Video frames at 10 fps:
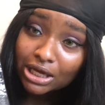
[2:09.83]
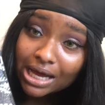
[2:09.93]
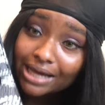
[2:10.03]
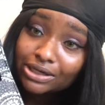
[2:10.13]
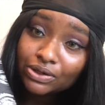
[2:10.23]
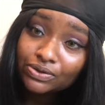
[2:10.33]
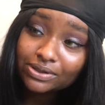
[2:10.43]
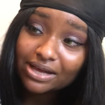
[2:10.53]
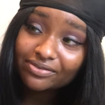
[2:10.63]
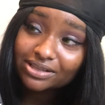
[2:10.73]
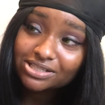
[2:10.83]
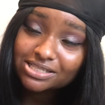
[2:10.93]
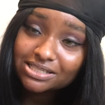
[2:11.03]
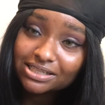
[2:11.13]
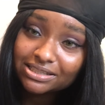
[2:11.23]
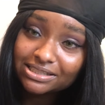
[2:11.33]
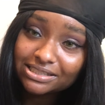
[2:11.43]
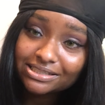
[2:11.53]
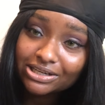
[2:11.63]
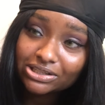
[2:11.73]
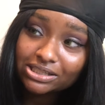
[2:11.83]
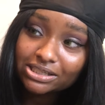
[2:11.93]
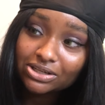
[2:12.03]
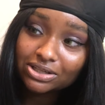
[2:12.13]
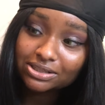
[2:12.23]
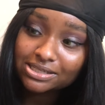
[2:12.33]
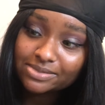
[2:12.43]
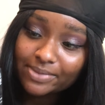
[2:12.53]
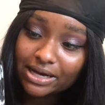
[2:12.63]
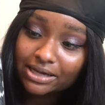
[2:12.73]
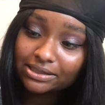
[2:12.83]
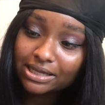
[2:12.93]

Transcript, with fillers: I know you love it. Just look at the detailing on this bag.